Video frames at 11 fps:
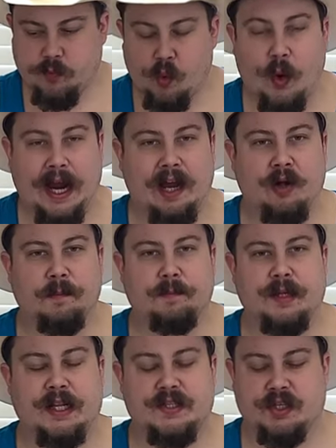Wow,
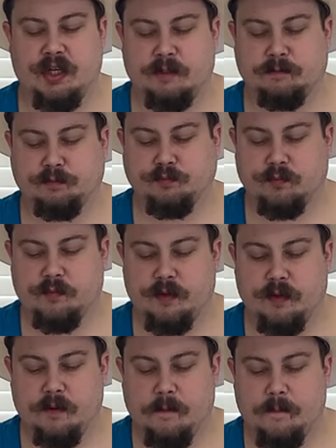that's uh,
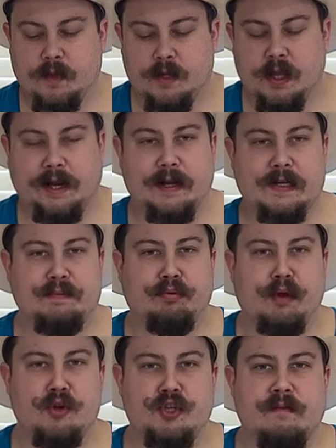like an
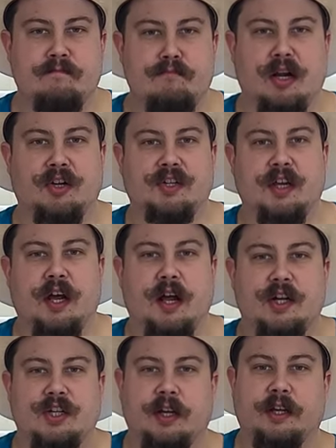explosion of
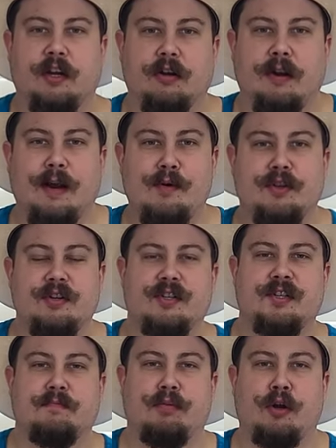butterscotch, like your
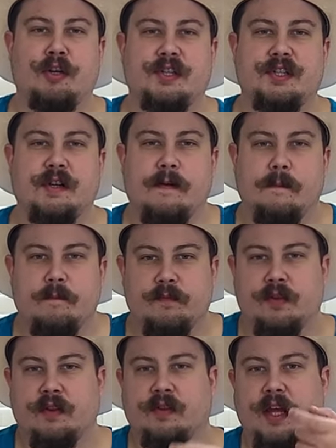grandmother's purse,
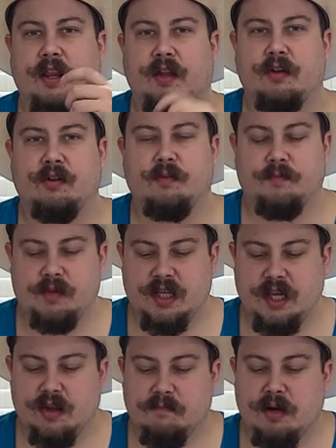that little
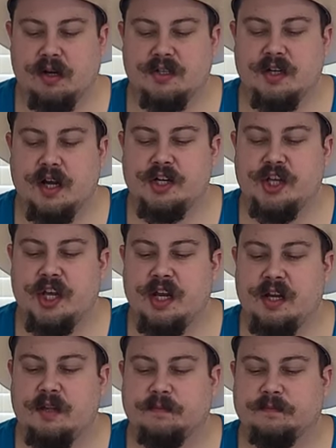yellow butterscotch
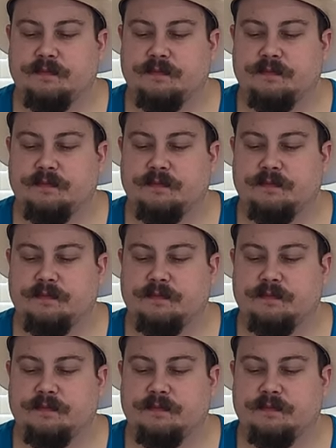candy.